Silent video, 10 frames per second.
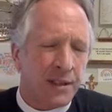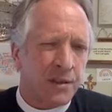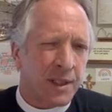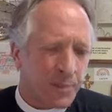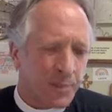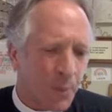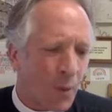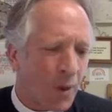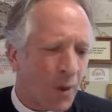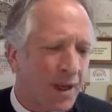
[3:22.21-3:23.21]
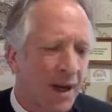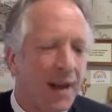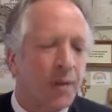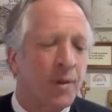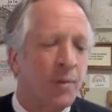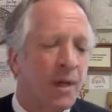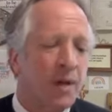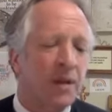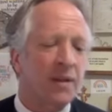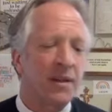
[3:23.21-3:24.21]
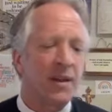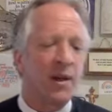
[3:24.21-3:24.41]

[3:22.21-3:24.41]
6.93 million,